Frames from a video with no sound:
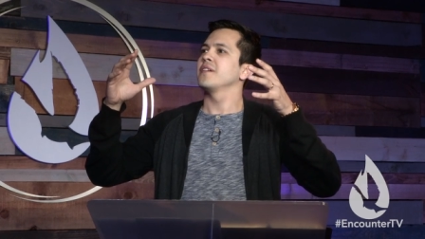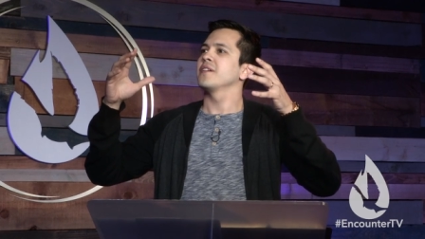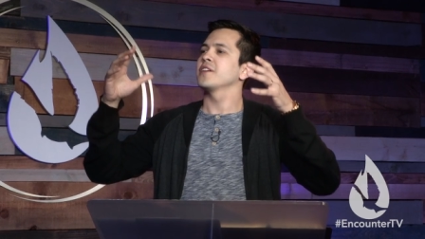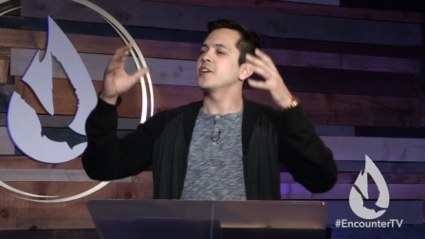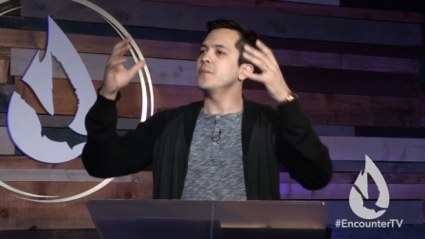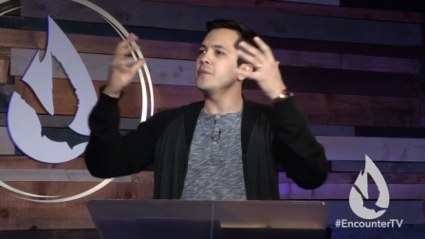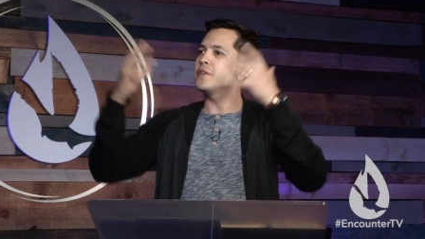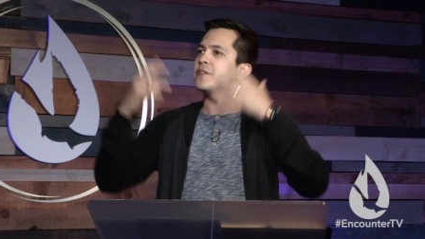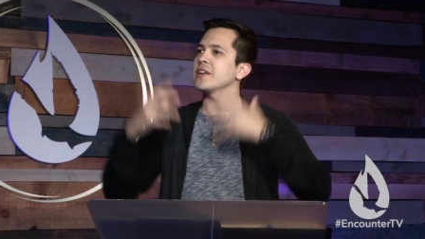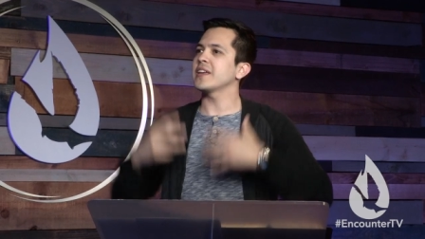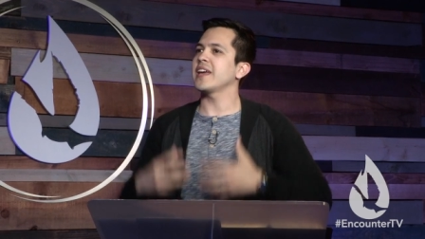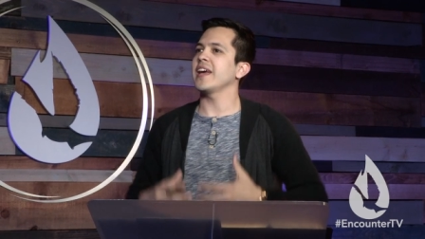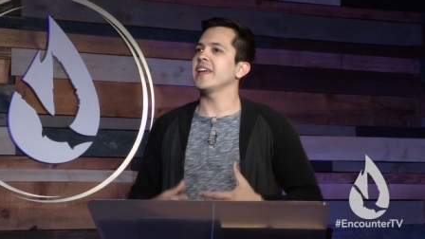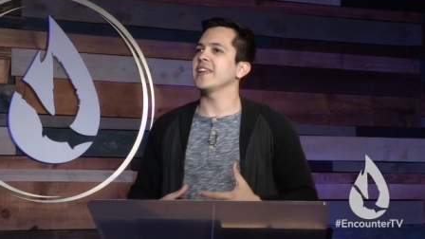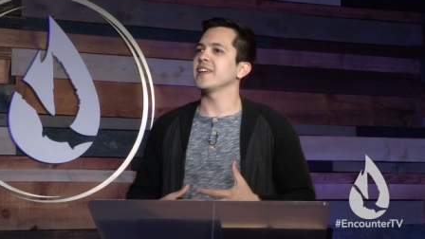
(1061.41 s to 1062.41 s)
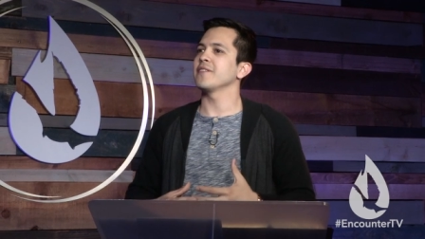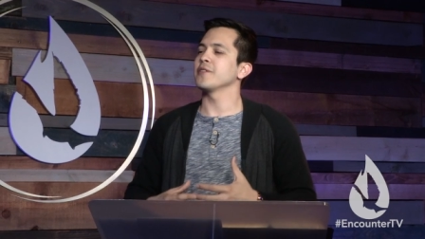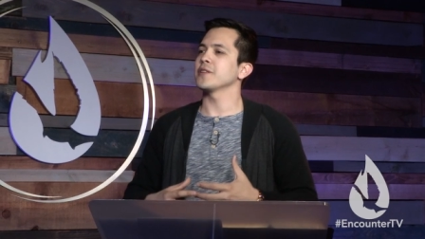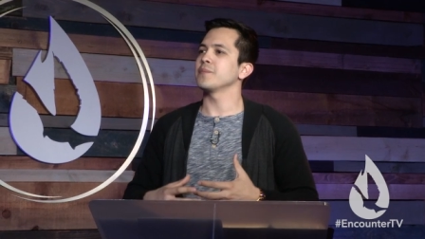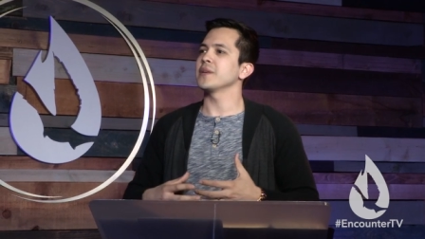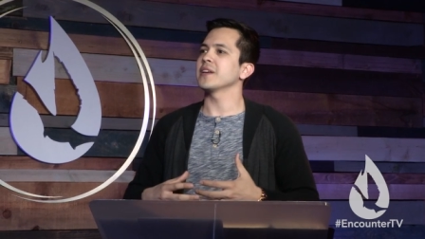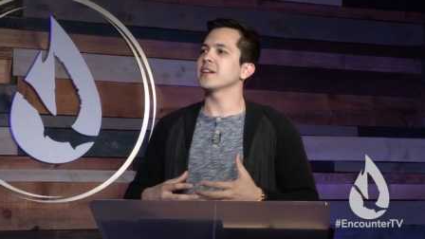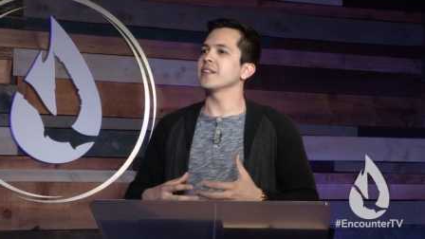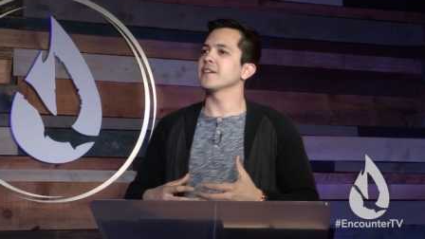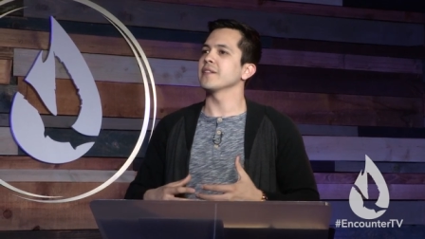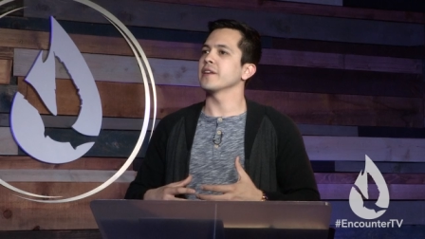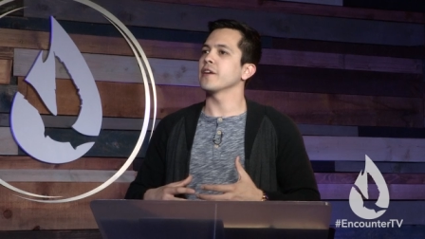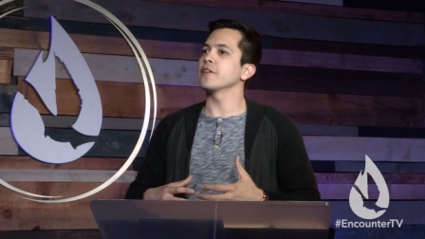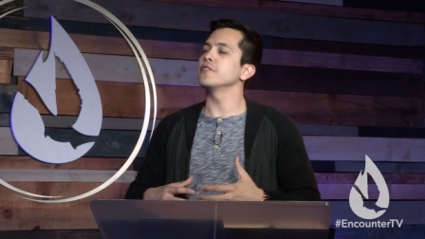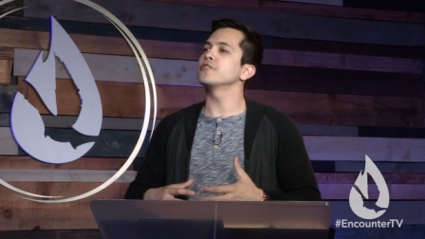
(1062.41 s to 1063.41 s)
communicating with me
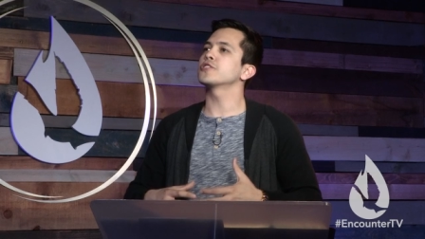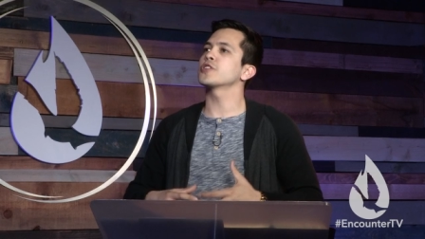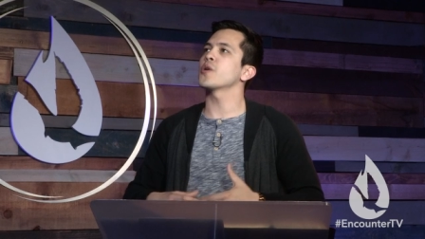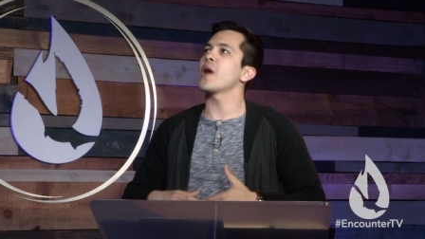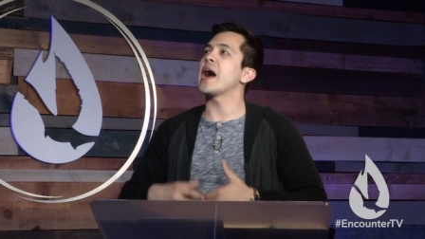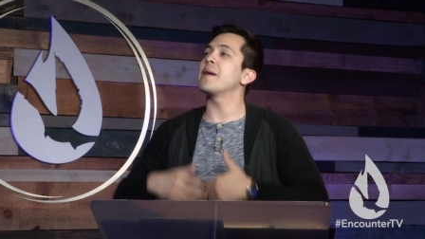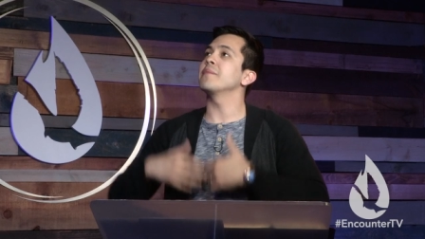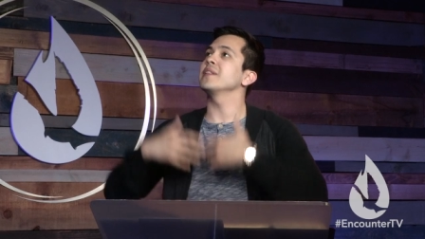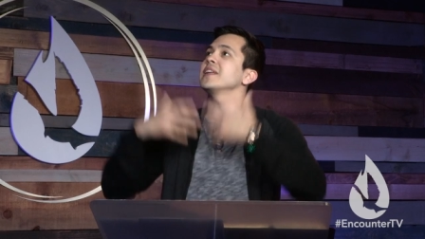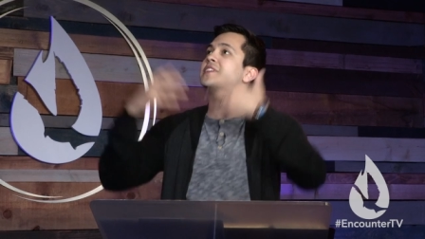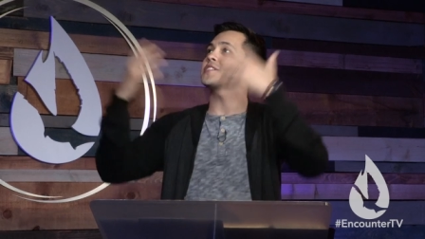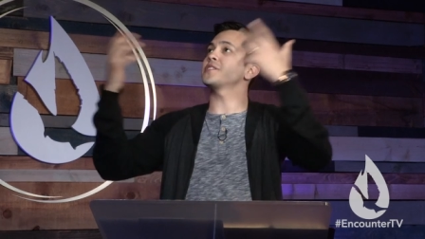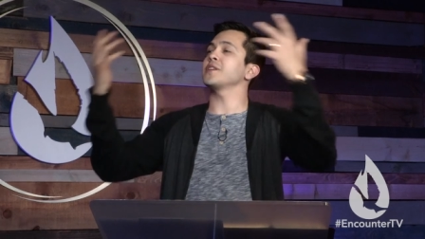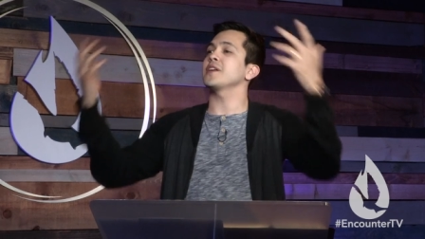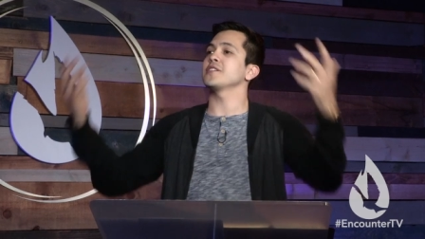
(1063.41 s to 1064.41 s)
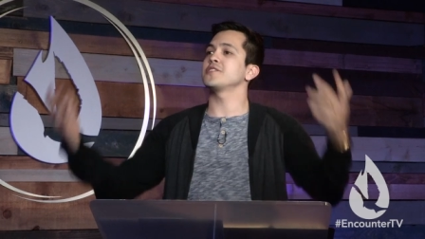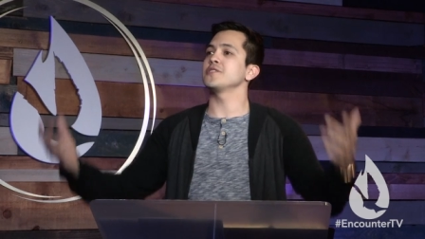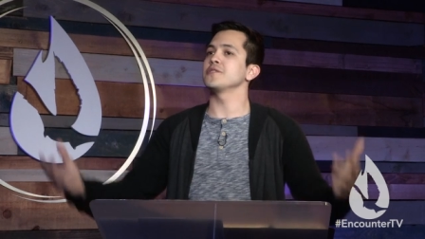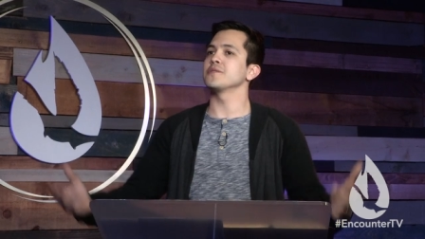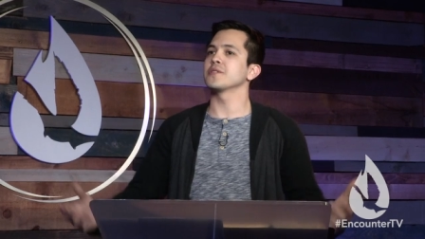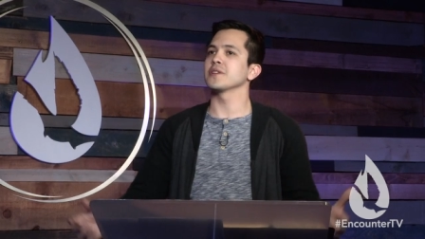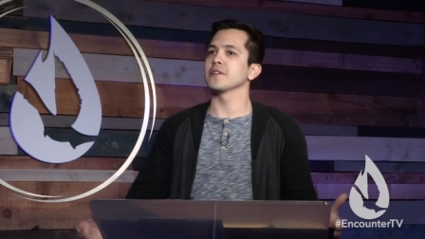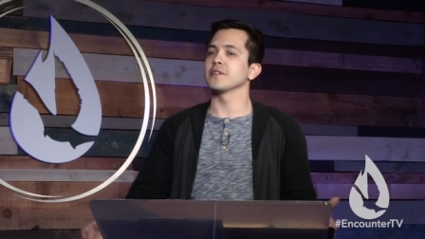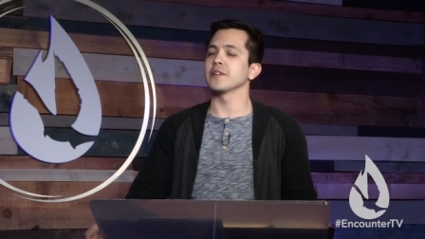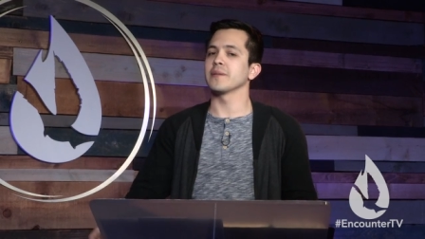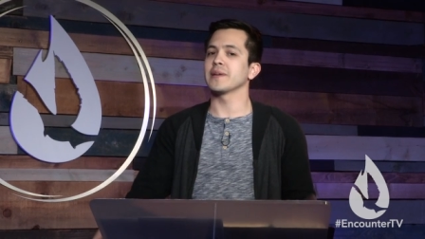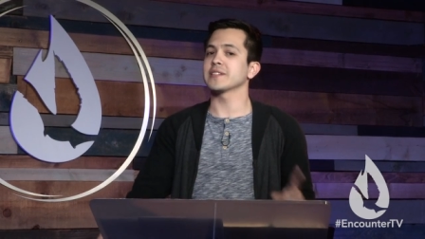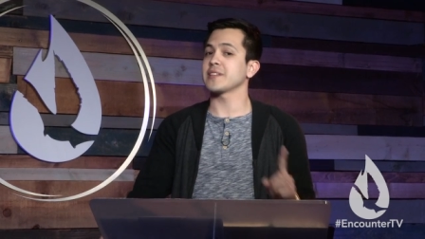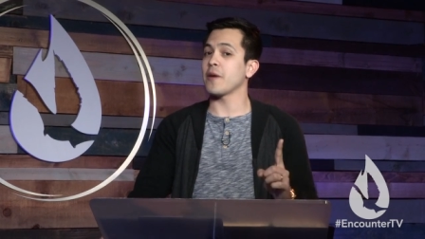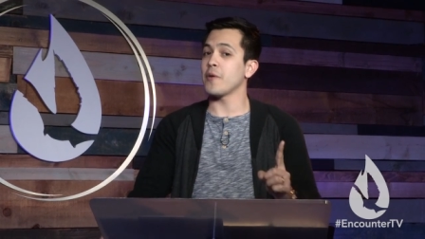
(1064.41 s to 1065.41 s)
clearly? Are you sure I'm listening to you clearly?
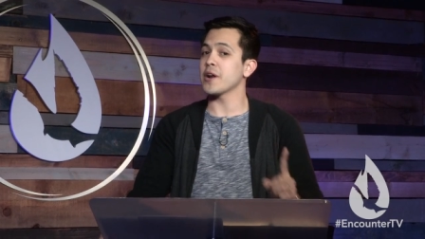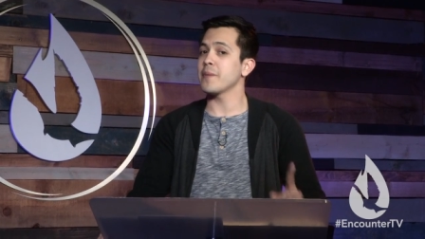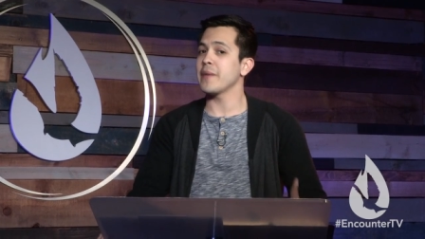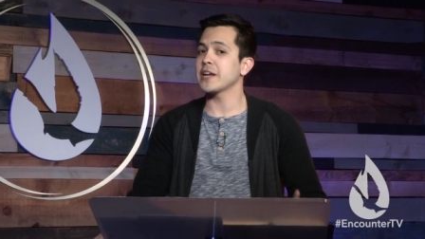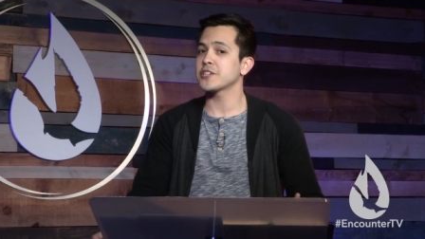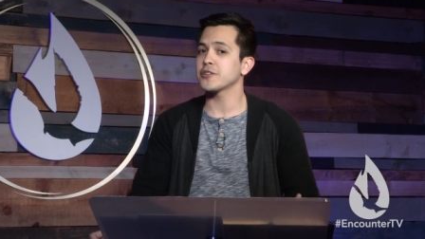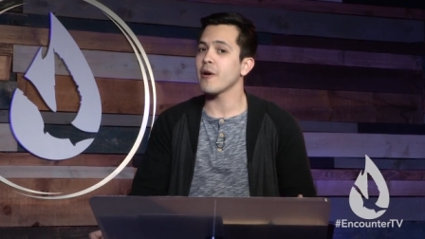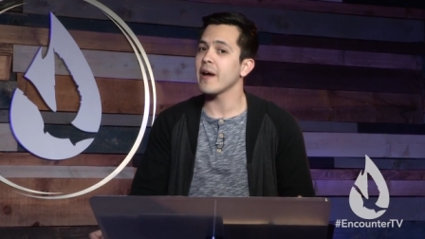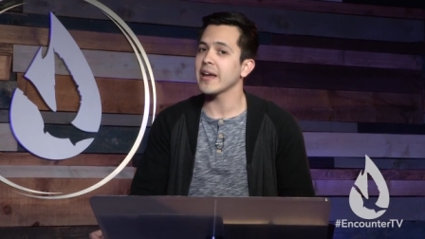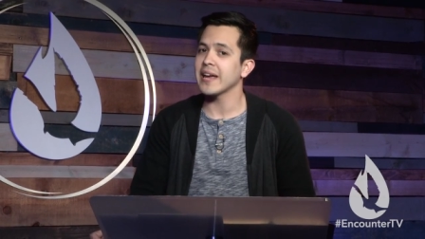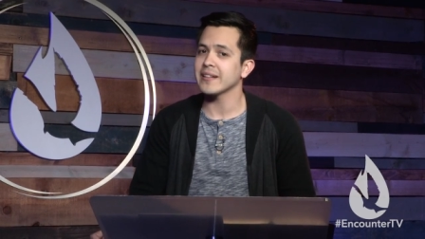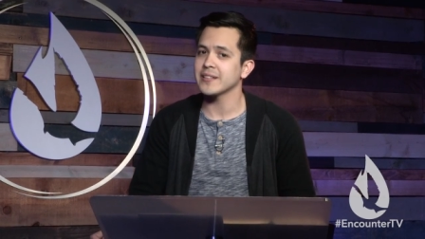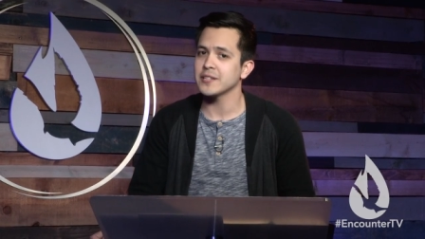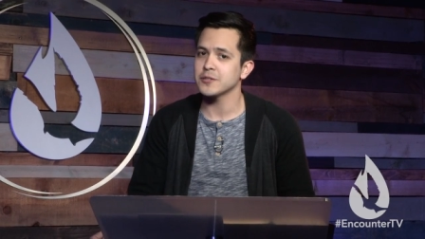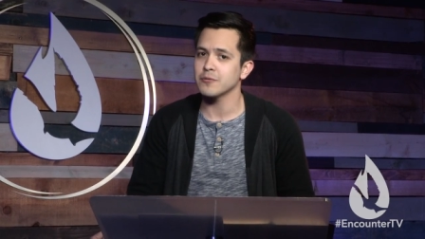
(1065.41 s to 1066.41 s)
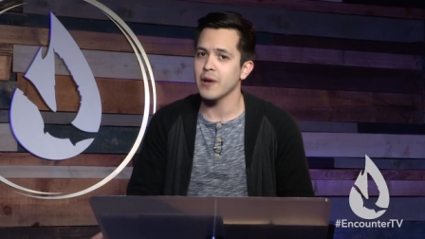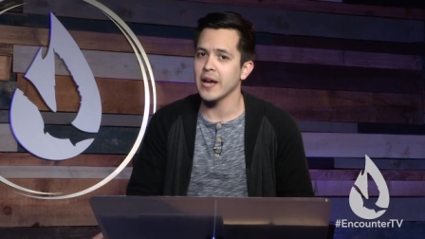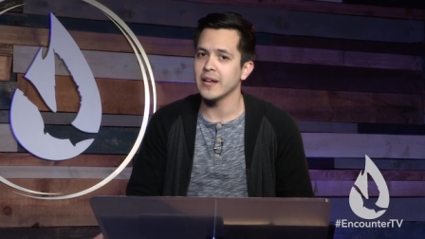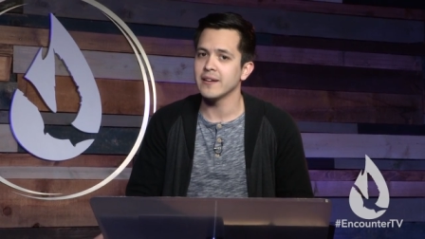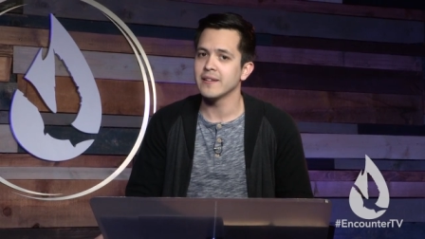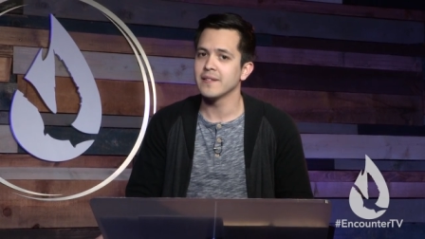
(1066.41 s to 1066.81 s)
Because I want to make sure I get this right.